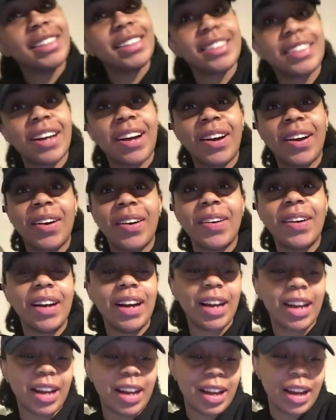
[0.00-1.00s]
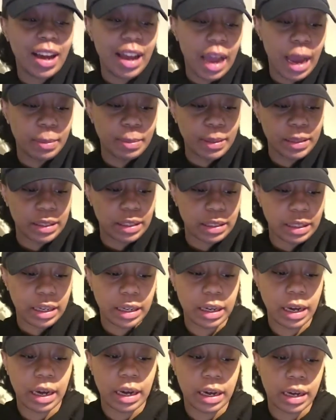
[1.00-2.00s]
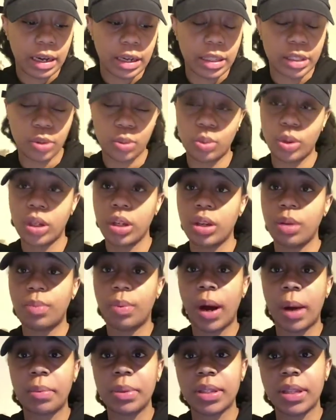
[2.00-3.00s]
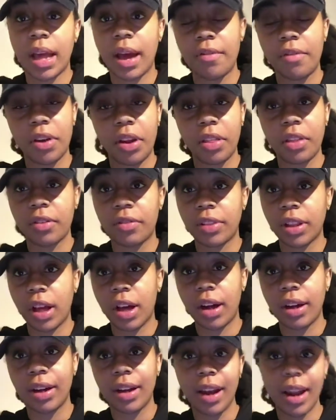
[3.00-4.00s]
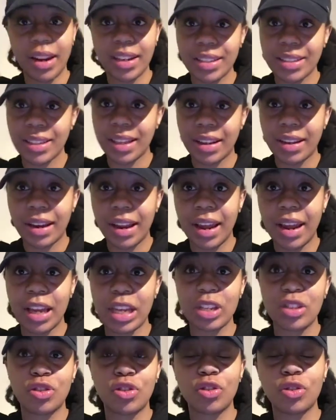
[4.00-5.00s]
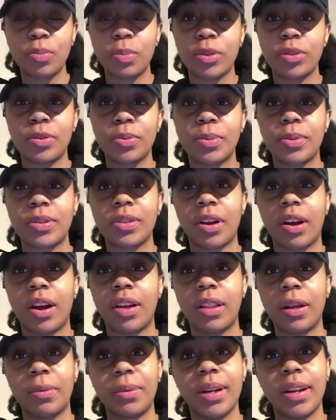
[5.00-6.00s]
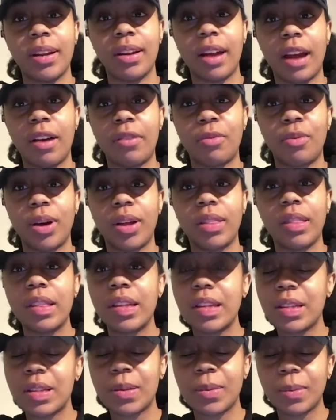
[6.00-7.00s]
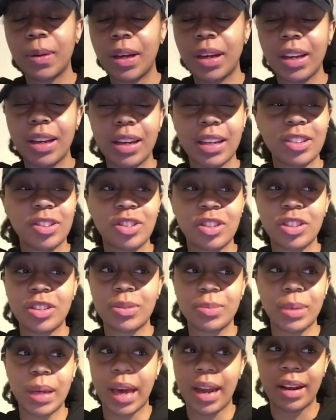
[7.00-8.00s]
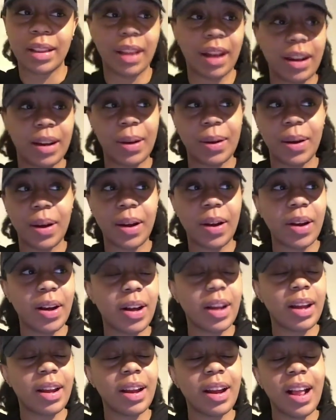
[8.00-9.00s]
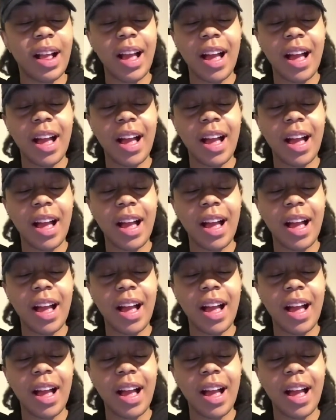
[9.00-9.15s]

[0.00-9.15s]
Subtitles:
So happy Sunday, guys. We promise to have another vlog next Sunday. Super, super sorry that we didn't have one this week. It's just we had a lot going on.